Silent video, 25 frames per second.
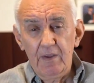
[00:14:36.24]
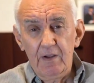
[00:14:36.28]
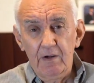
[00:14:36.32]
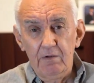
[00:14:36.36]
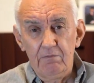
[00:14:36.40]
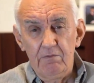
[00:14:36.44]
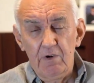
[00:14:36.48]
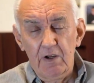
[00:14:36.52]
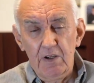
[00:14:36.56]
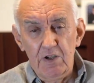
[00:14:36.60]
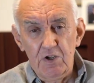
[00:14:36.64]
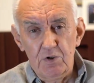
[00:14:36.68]
that
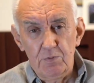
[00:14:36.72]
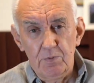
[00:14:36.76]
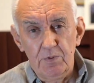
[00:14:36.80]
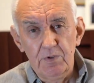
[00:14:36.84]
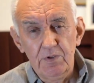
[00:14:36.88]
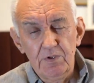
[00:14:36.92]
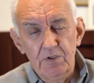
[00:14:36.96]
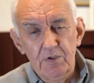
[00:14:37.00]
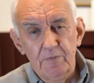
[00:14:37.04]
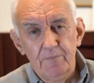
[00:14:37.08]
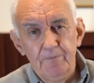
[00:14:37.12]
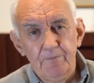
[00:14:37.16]

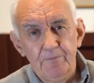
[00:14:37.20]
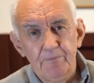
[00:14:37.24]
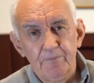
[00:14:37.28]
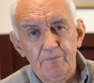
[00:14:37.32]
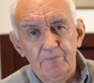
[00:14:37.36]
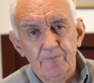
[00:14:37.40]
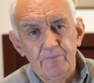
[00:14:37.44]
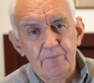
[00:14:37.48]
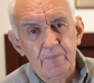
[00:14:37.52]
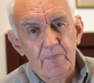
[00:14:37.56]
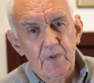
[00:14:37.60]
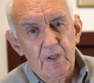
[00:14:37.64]
arrangement
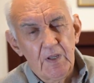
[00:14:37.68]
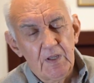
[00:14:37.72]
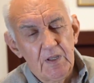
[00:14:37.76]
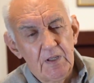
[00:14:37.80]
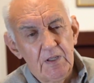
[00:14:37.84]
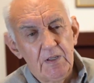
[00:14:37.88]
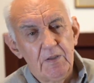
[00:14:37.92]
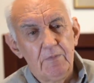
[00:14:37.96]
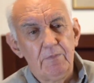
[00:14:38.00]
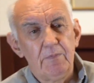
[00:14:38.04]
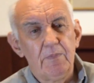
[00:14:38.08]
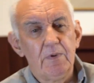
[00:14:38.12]

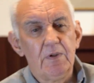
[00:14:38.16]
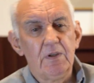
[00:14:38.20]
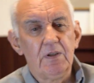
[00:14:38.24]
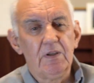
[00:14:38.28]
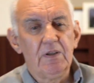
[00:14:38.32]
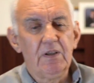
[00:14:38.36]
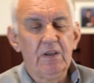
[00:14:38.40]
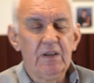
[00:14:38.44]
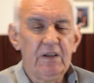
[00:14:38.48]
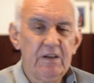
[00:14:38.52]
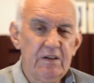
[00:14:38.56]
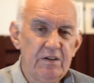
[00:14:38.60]
um,
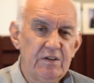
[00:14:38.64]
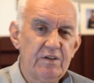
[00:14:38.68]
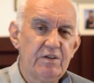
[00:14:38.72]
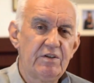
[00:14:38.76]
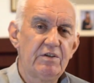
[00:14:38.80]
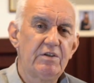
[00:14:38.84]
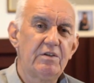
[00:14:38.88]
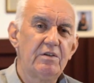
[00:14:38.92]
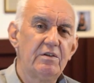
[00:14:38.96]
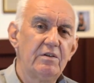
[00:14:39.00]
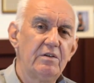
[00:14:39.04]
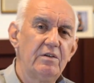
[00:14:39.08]

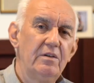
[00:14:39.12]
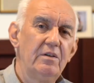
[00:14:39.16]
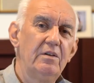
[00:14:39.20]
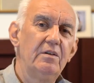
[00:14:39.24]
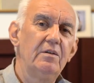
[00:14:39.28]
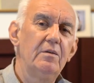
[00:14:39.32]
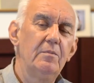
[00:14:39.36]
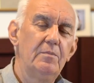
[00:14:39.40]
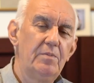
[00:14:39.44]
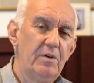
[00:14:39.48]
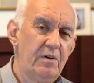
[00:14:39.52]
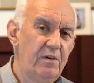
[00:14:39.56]
is
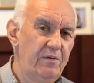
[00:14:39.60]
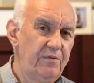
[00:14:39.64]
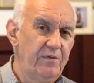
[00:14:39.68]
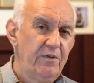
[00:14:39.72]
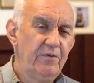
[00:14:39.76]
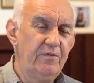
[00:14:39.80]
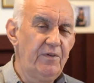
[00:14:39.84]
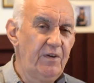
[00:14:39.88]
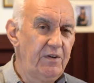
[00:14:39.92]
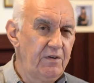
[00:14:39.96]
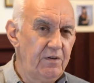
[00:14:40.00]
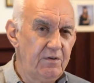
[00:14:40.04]
apart from
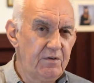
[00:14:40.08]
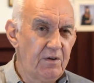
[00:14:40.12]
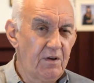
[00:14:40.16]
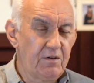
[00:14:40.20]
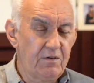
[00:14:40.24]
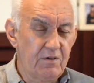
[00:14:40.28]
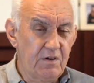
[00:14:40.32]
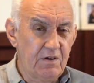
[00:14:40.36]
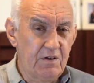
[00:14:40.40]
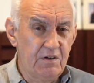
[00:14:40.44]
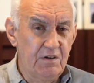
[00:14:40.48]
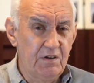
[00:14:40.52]
the fact you
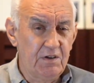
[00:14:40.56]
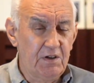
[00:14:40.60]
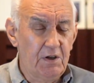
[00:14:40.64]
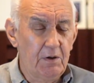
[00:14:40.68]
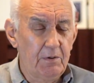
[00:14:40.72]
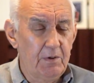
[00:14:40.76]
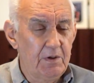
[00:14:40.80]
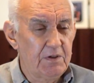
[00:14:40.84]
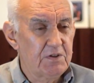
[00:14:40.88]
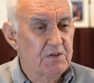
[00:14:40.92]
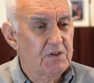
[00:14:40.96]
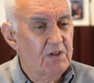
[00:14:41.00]
don't need any
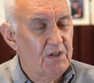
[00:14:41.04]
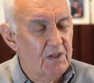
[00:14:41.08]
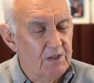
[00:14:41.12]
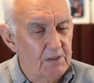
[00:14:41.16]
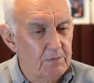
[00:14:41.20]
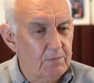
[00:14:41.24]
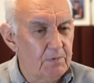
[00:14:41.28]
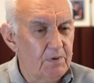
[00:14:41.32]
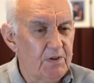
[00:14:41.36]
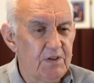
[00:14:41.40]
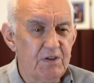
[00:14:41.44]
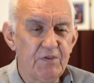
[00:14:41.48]
coax
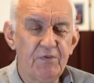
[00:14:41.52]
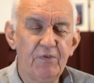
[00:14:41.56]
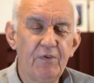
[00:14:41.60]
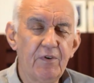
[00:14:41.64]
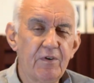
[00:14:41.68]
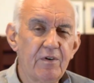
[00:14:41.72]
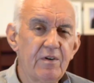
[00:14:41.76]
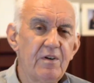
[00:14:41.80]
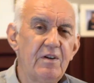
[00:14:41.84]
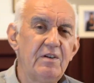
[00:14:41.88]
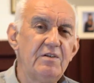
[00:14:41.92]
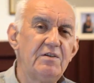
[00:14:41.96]
cable it's
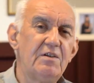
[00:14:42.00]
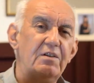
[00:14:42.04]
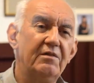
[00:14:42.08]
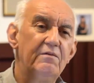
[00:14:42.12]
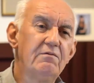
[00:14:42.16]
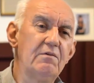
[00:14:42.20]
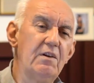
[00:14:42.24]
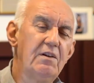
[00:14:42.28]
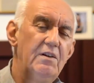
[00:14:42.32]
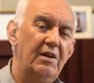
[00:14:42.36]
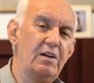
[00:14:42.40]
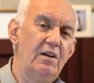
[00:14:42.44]
very easy to
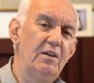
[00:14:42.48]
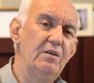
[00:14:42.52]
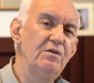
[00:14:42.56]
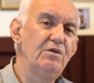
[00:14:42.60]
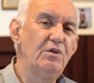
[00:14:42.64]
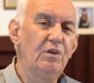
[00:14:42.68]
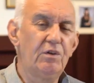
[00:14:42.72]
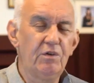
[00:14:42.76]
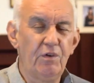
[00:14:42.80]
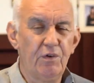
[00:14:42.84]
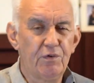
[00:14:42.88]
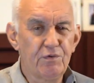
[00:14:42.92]
run
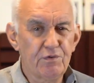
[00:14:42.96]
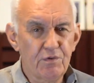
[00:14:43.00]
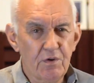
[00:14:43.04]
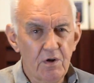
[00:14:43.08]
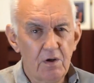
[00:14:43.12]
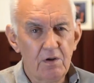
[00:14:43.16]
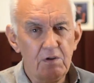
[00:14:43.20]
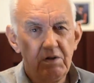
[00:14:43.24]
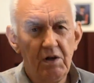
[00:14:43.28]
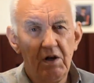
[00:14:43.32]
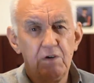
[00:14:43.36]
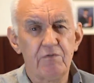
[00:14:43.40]
out you can
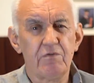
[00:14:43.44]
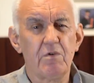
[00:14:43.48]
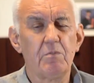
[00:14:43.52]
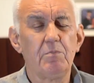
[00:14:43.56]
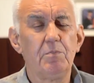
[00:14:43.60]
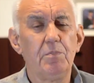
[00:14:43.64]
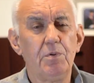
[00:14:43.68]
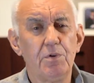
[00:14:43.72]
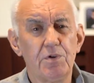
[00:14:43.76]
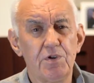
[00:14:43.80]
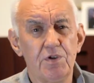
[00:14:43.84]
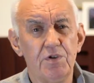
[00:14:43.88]
throw it over a
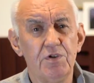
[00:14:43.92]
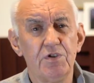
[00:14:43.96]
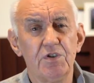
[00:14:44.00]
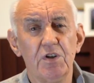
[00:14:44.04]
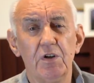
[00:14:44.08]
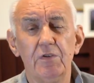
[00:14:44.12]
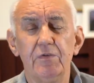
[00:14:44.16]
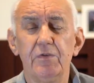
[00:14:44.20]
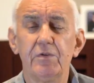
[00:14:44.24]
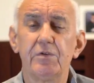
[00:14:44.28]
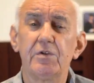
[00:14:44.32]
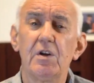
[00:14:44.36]
bush and
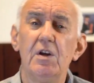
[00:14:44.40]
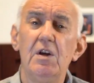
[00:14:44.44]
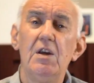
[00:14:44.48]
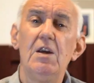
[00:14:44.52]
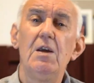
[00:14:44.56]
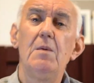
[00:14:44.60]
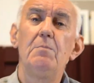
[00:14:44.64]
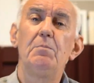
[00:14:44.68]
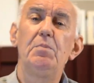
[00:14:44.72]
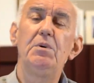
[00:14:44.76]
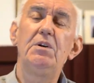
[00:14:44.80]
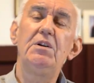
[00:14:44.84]
so forth
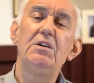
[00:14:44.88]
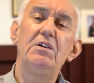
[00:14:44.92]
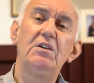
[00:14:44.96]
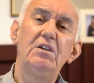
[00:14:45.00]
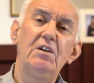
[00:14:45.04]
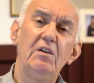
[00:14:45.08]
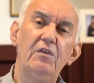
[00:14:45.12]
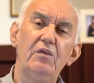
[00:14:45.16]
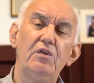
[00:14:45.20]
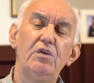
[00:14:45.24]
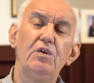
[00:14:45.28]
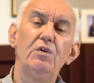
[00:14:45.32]
but it
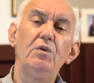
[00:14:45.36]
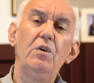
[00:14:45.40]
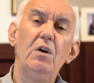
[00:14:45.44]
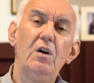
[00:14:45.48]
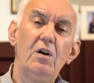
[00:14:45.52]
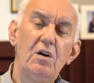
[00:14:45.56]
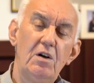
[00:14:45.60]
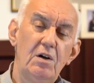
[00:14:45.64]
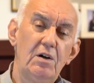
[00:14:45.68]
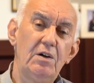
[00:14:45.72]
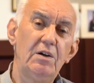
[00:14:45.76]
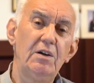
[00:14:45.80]
gives you
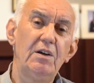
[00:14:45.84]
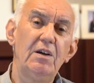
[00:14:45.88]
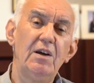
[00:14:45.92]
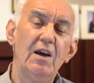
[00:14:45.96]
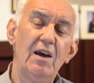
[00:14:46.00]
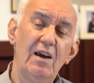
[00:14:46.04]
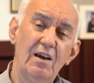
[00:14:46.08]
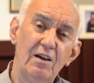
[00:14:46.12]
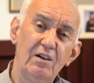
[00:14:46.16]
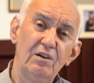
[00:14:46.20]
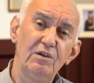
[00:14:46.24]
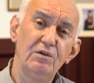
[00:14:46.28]
high
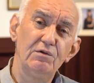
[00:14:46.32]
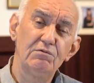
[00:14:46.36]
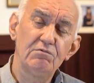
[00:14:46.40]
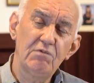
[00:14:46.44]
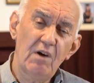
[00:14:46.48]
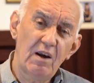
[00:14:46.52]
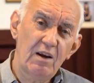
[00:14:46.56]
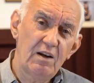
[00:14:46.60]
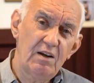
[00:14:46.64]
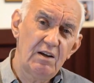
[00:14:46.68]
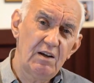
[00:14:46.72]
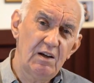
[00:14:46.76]
angle
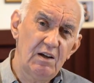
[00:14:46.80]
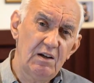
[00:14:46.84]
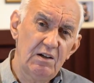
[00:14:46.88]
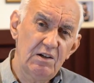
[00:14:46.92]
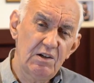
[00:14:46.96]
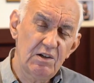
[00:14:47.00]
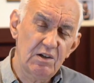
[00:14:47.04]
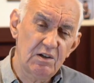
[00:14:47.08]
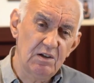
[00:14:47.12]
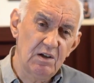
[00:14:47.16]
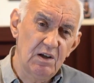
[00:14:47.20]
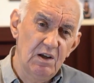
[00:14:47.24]

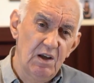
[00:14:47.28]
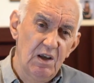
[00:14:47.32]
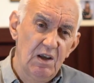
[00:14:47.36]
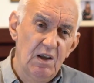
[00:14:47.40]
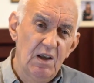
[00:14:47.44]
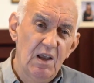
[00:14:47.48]
radiation